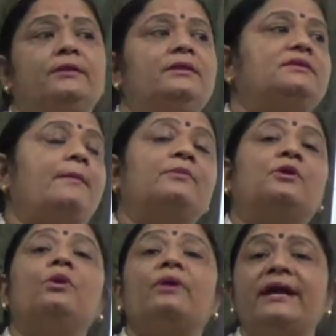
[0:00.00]
Some
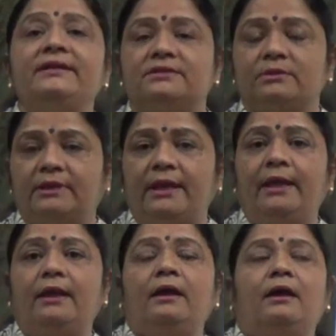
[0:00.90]
chlorides, okay,
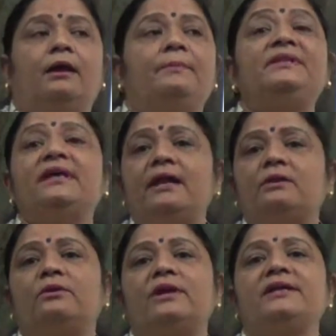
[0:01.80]
methyl
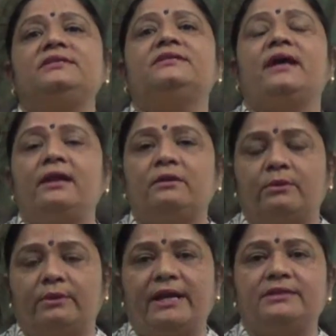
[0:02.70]
chlorides, ethyl
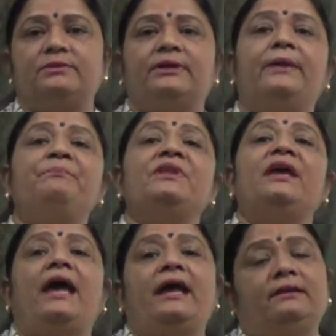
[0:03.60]
chlorides, okay,
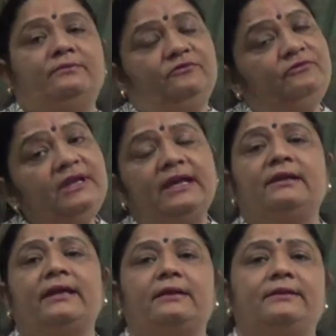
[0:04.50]
and we
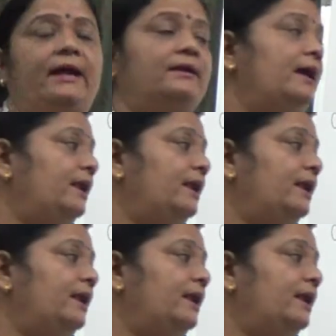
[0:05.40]
can get that.